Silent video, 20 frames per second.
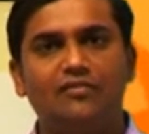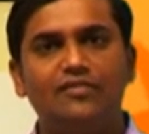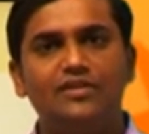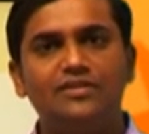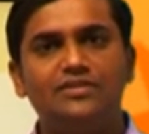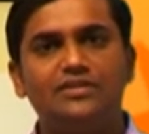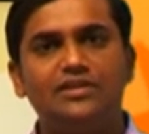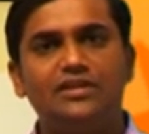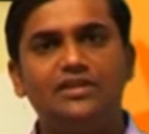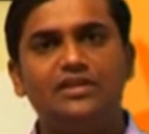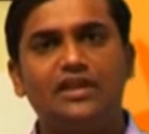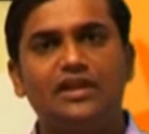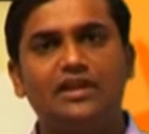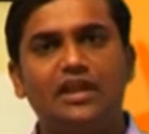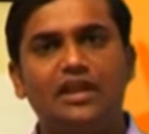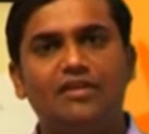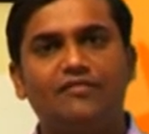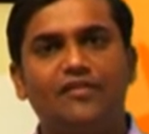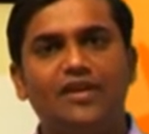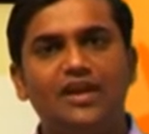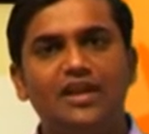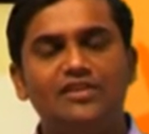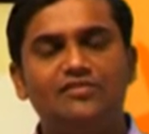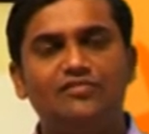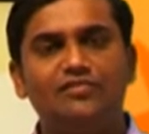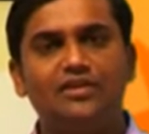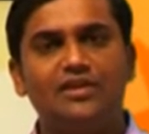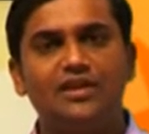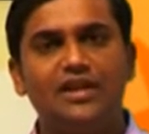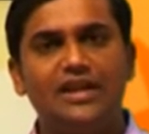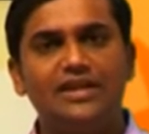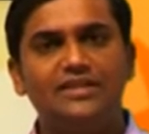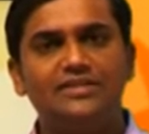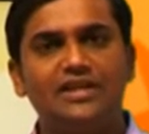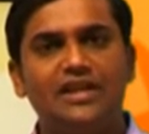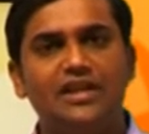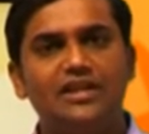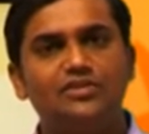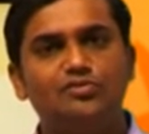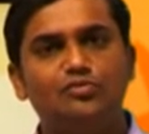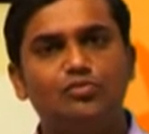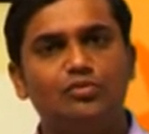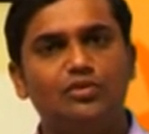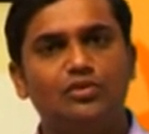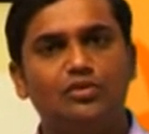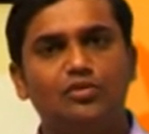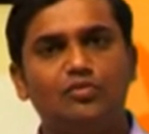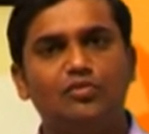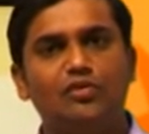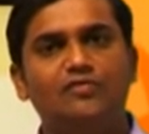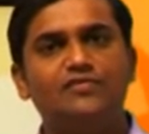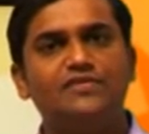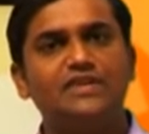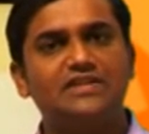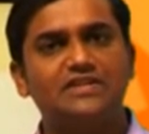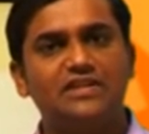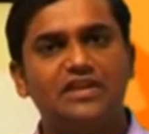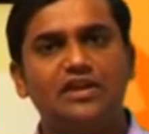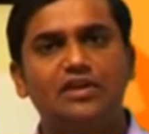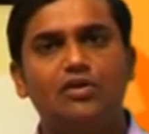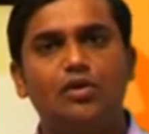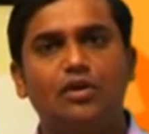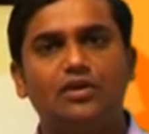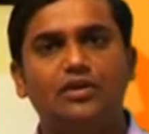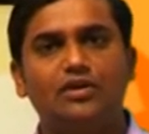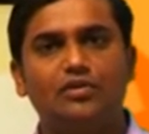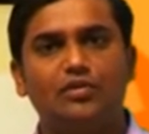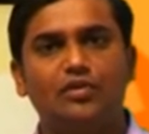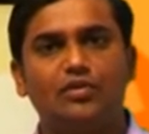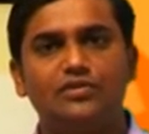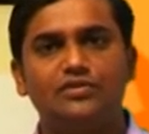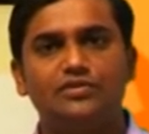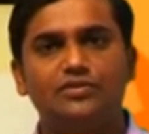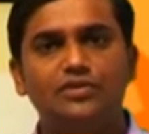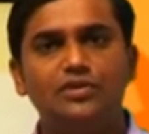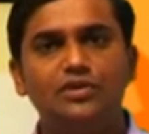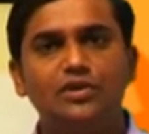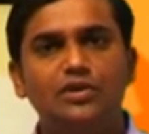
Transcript: we see that FIs were net sellers to the tune of 600 odd crores.